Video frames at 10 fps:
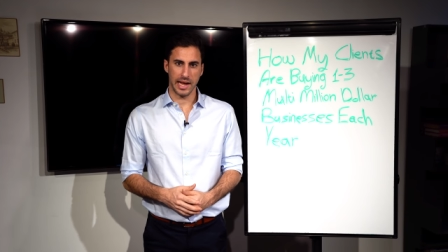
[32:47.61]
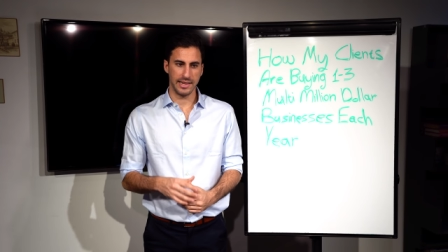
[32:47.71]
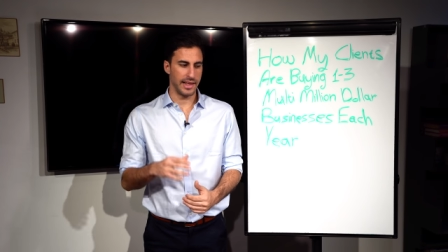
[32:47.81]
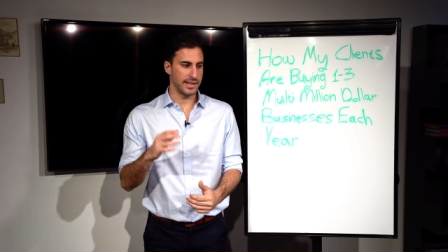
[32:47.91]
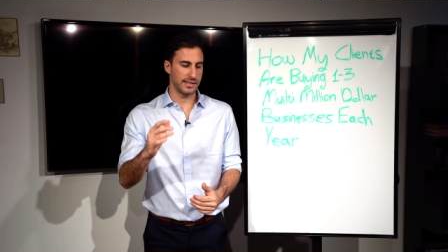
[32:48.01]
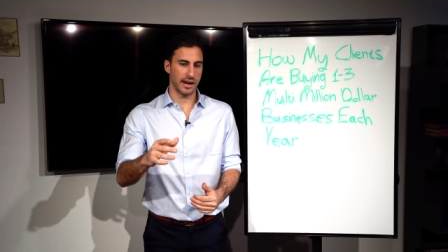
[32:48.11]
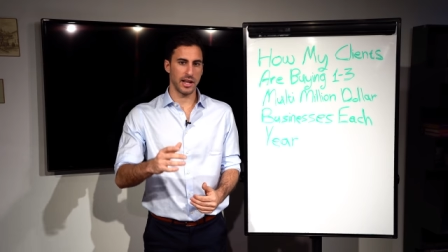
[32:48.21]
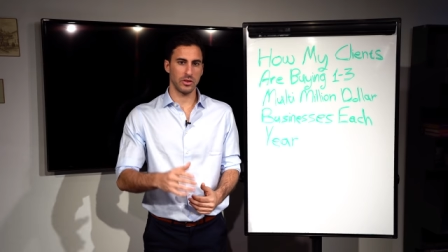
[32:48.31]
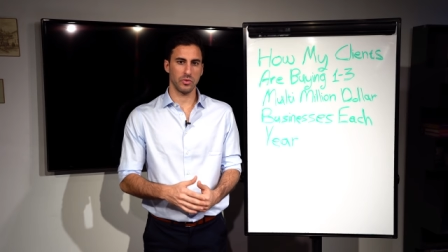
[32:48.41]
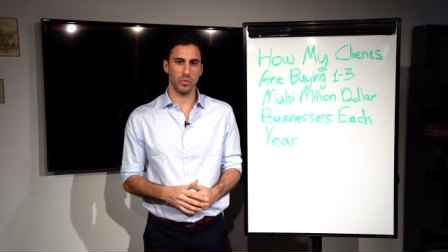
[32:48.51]
And they
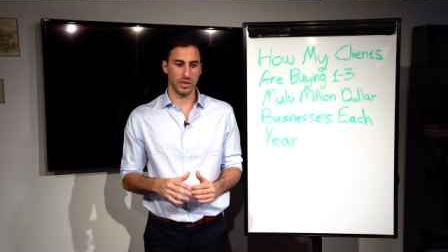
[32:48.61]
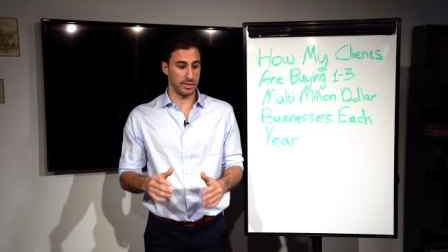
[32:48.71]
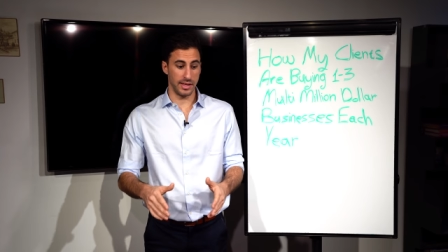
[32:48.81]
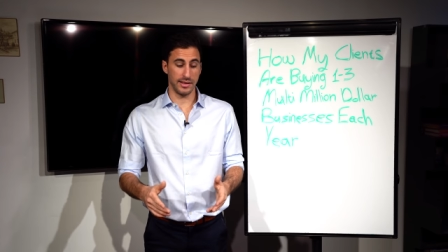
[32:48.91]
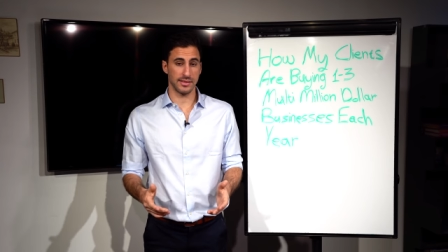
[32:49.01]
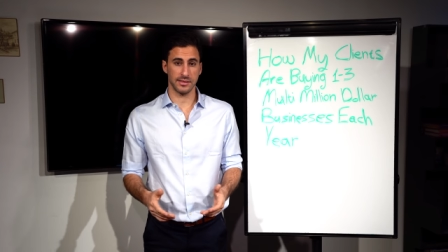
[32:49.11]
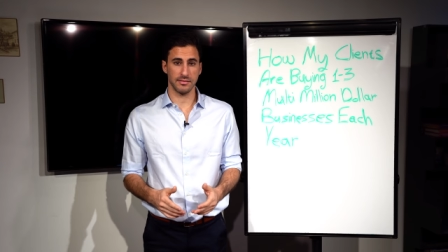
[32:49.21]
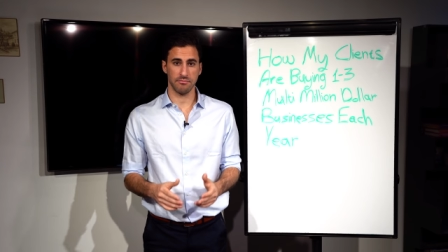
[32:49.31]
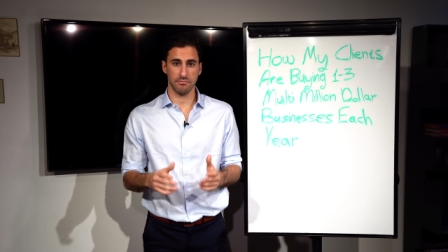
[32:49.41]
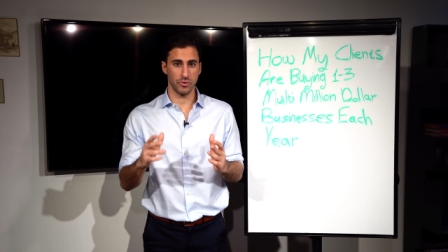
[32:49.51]
started with
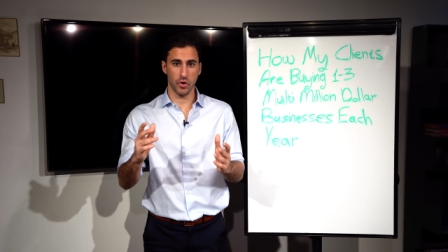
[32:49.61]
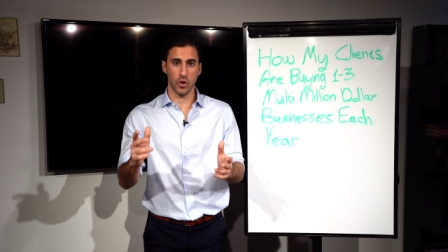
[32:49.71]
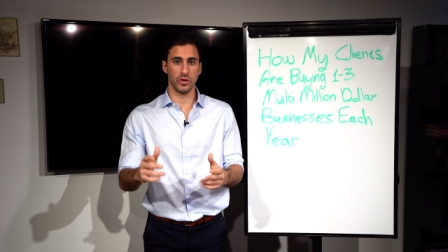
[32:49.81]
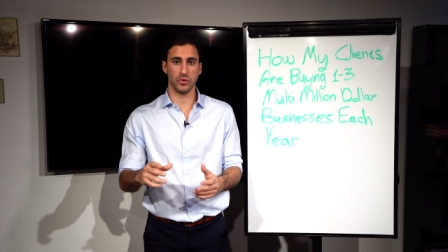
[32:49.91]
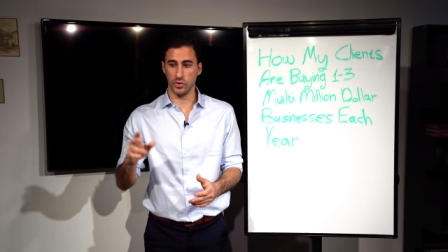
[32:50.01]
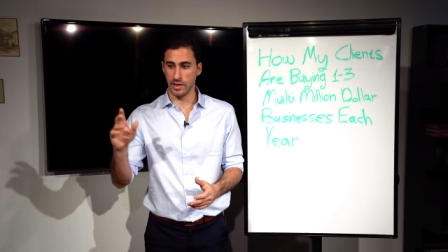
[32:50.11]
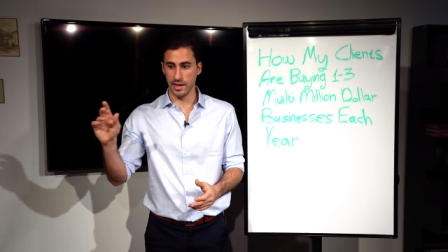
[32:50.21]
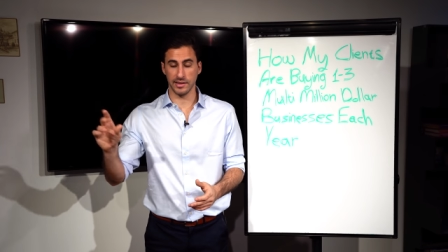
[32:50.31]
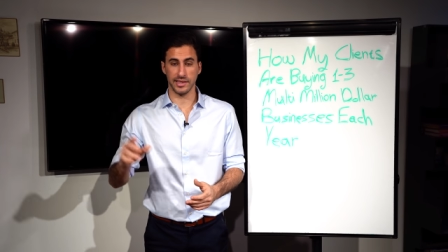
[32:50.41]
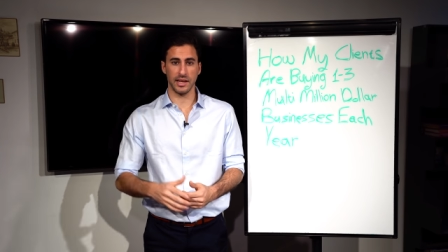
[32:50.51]
this, going to
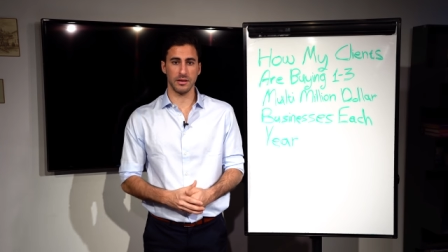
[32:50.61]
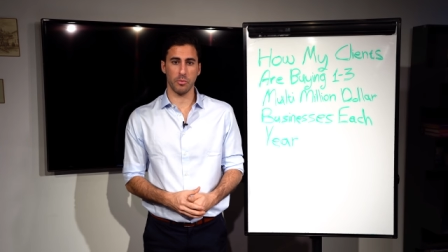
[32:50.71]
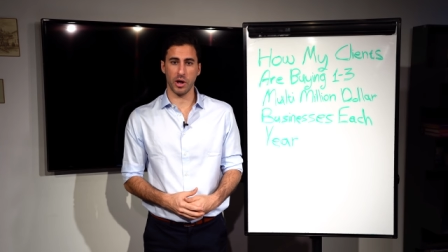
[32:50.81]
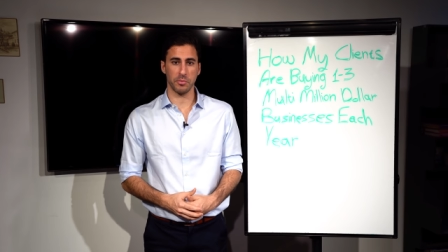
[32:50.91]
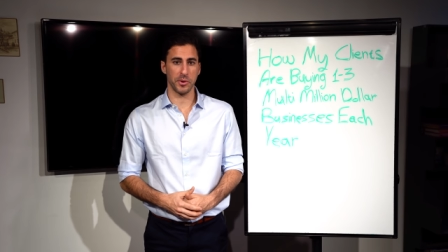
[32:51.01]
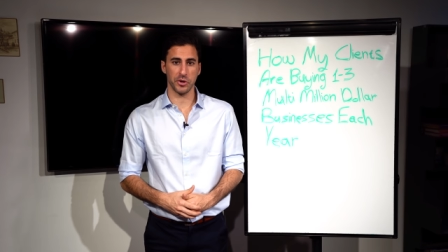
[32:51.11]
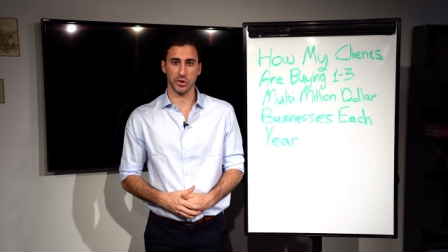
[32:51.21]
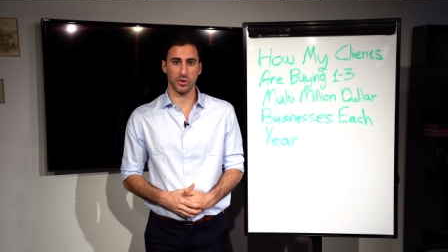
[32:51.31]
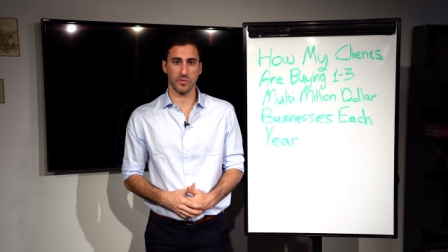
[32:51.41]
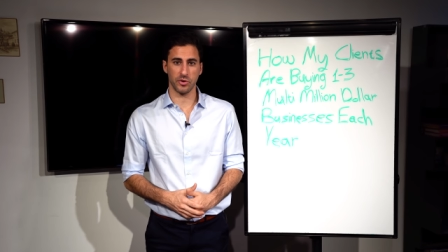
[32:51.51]
the link,
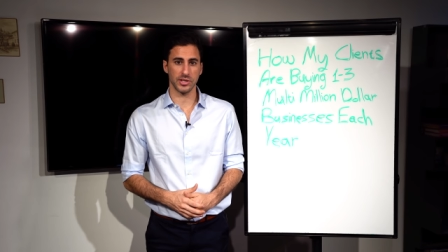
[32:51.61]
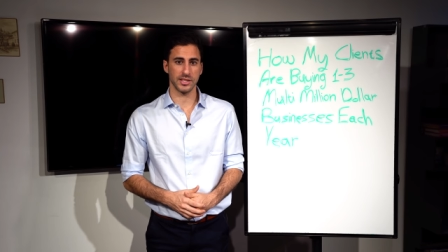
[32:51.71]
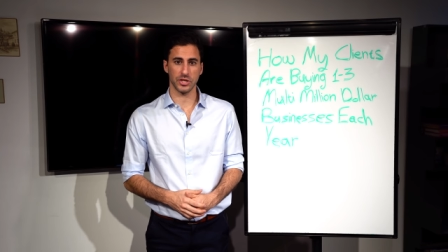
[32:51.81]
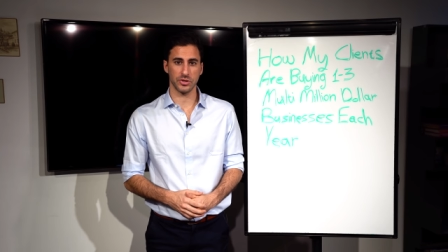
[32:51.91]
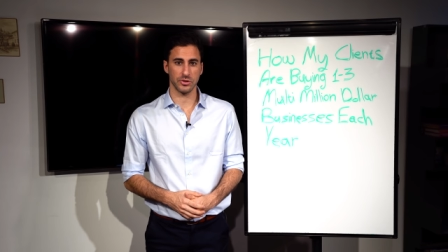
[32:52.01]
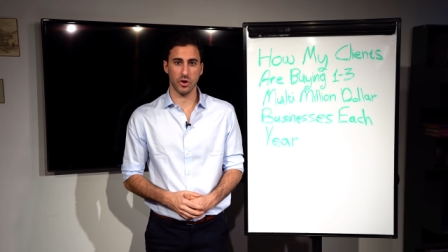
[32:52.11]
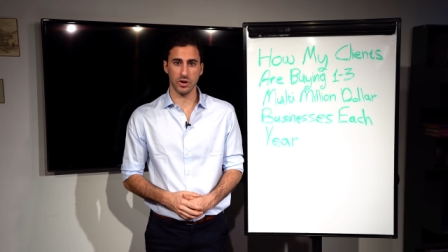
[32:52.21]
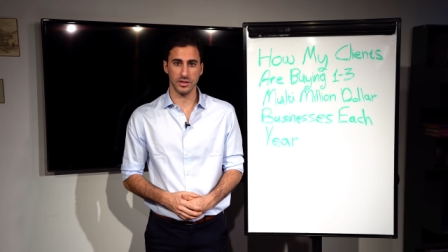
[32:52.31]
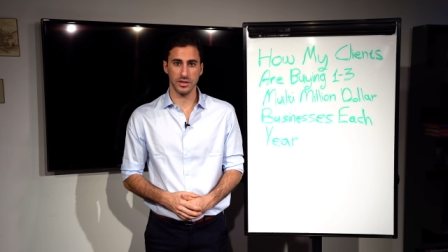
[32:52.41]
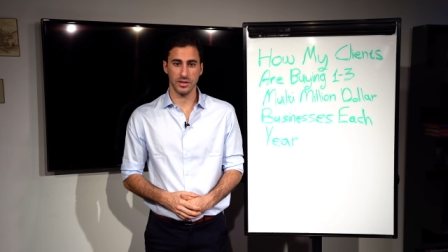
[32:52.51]
moranpober.com forward slash
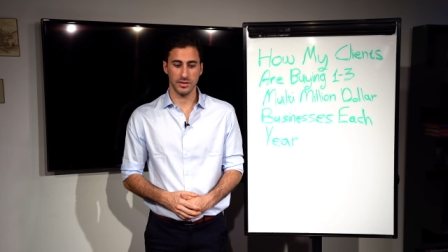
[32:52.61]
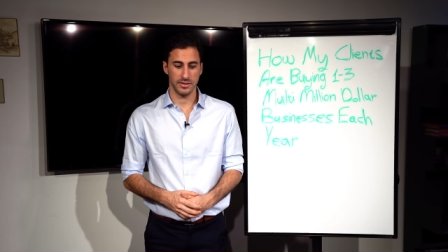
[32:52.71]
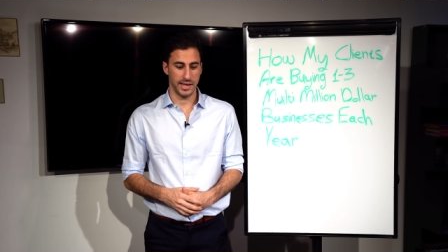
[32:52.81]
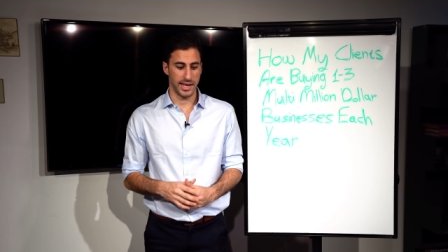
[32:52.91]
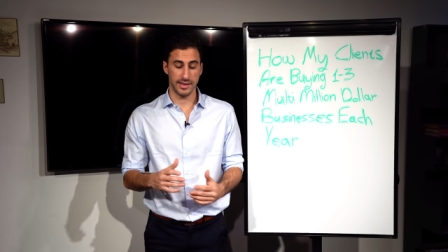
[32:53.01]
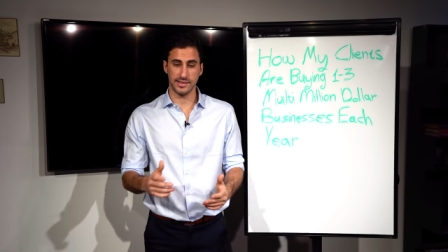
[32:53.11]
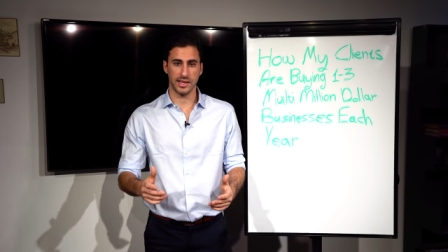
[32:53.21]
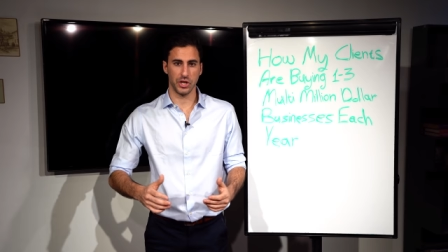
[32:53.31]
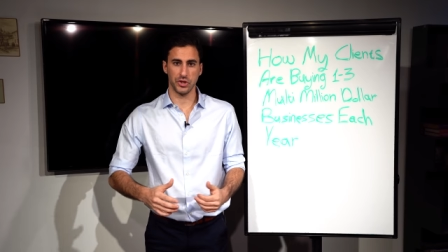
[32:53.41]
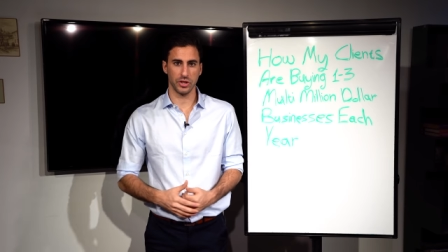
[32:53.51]
talk, and they
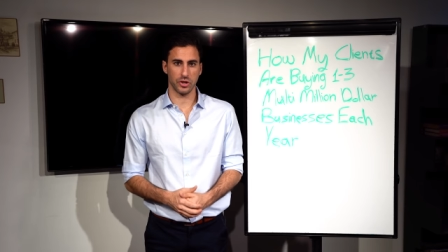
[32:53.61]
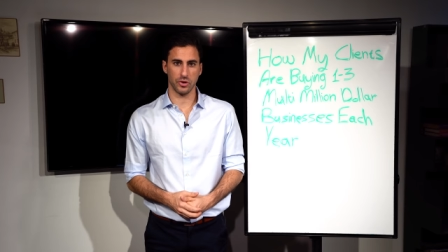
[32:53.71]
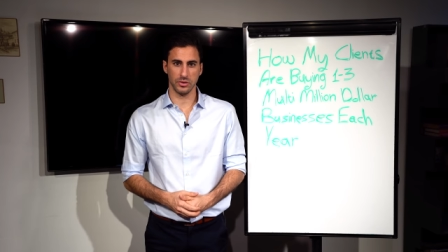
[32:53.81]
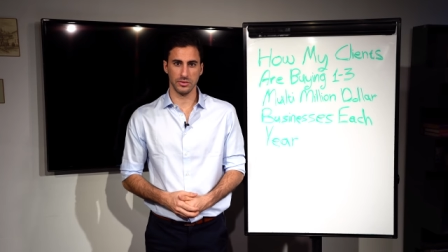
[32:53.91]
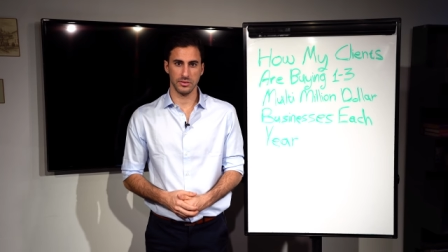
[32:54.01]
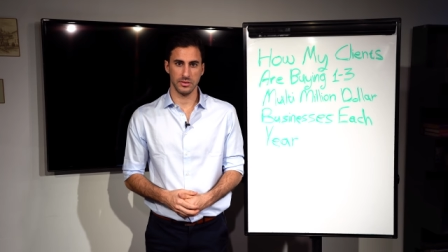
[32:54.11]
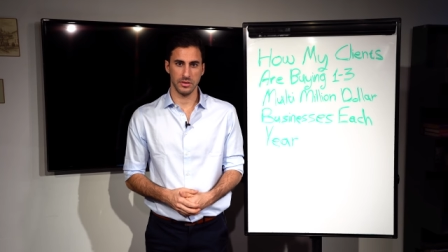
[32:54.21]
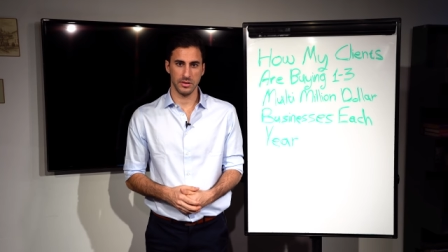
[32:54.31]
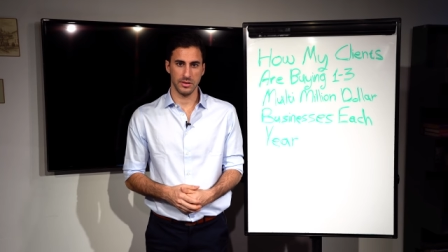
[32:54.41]
schedule the call.